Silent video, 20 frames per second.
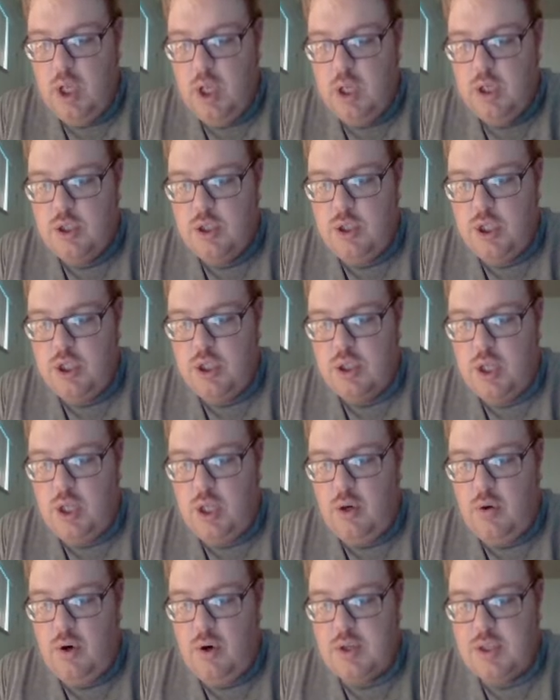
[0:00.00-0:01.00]
she's,
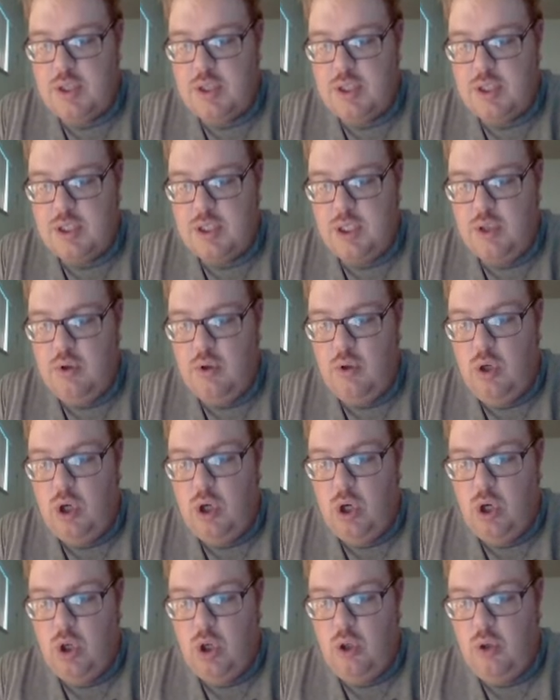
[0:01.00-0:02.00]
of course, this is a little
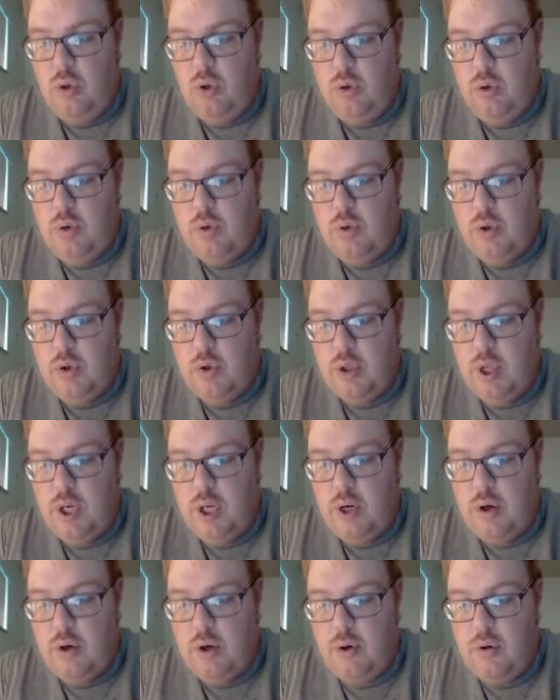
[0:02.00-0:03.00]
girl
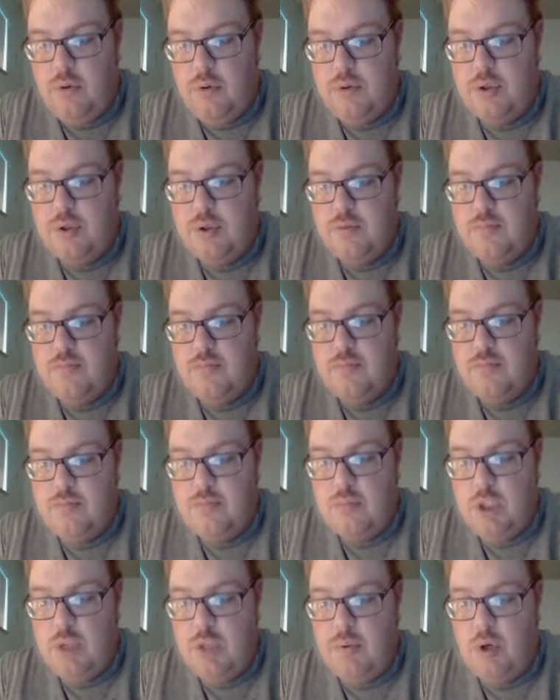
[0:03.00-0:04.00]
there who's
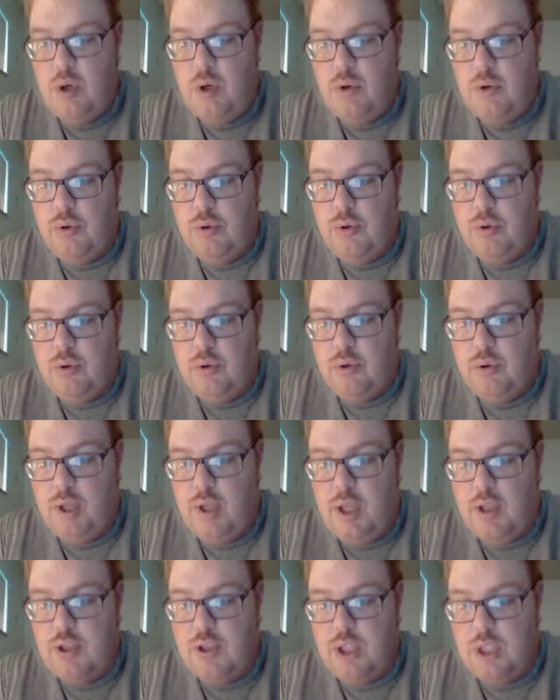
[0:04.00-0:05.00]
a little older
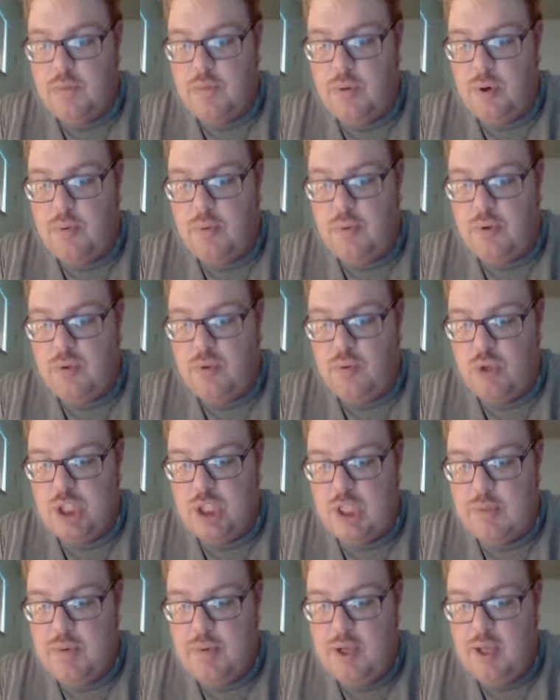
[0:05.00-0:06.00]
than she's supposed
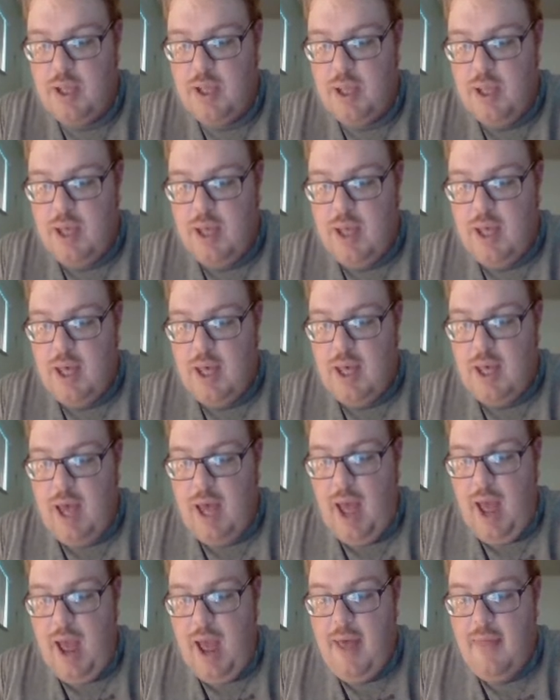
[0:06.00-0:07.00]
to be.
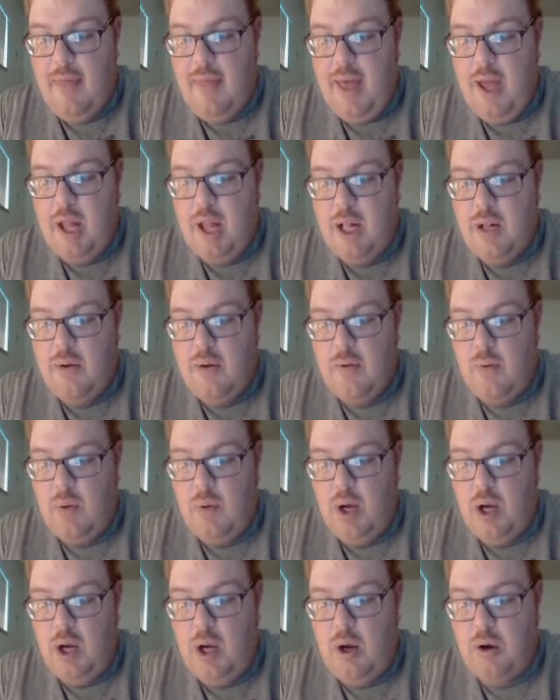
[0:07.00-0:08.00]
And then,
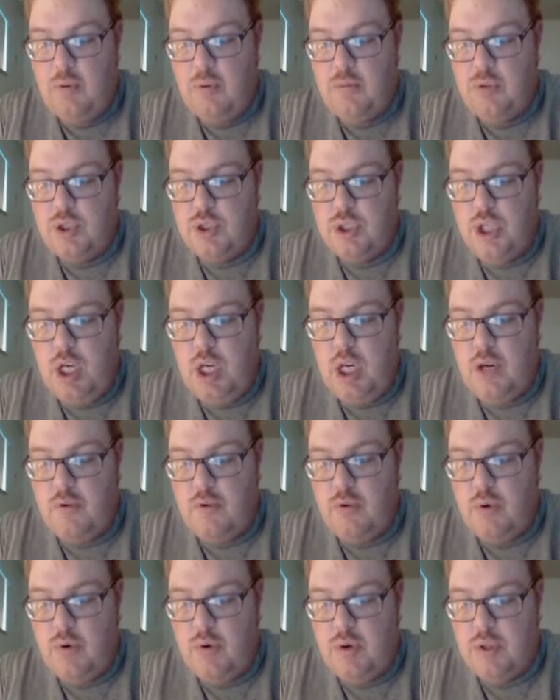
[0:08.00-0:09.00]
well, she,
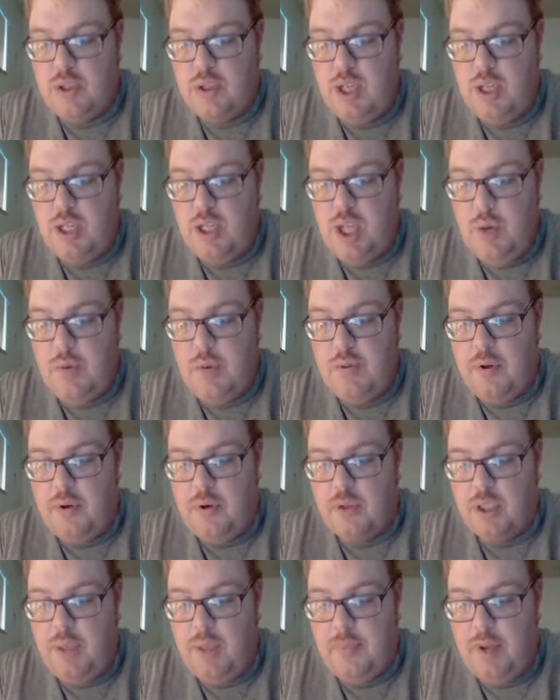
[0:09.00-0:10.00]
of course, they deal with her
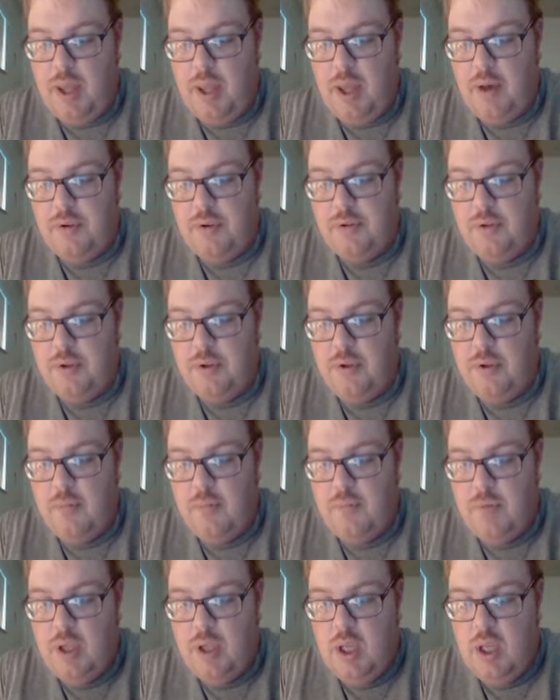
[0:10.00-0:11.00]
something else.
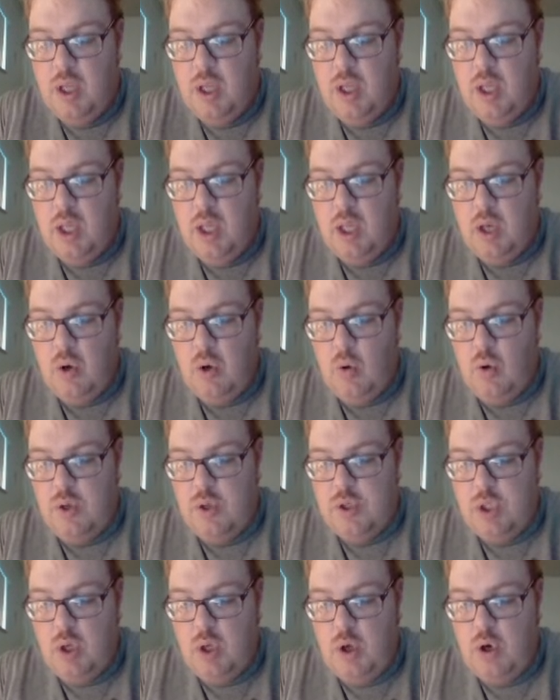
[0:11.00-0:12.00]

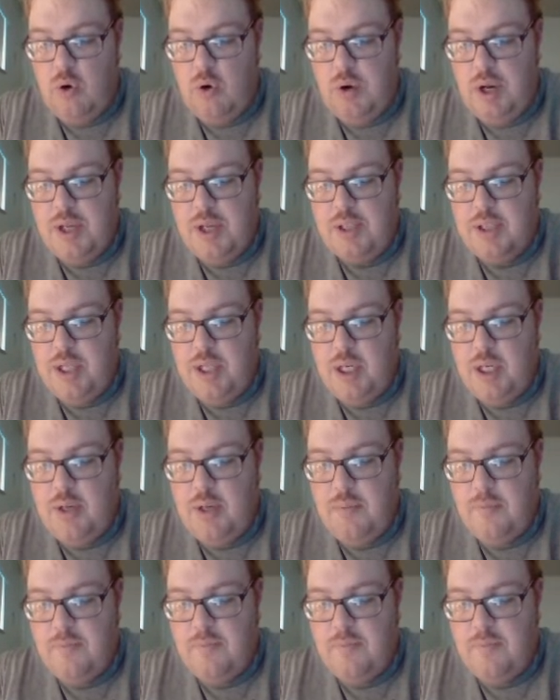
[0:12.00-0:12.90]
Horses go crazy.